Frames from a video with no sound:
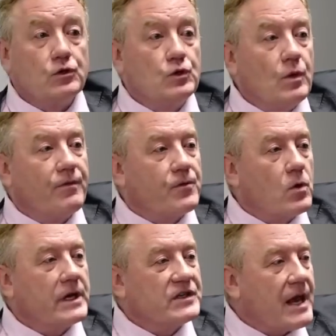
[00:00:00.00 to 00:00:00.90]
do a fraud
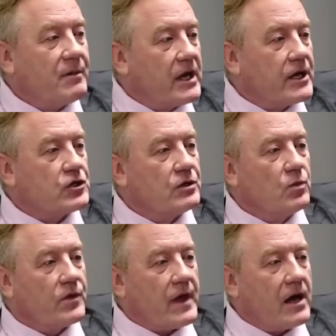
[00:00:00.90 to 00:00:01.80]
examination
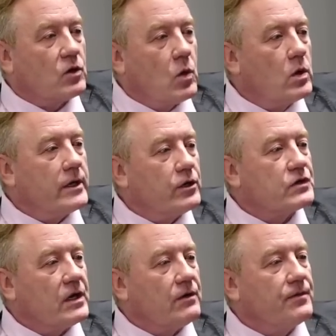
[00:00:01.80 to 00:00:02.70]
without calling
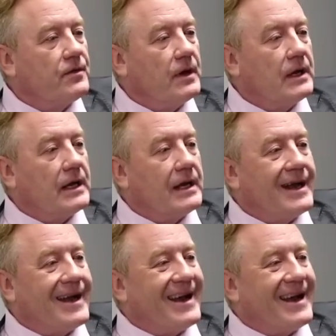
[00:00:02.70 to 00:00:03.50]
yourself a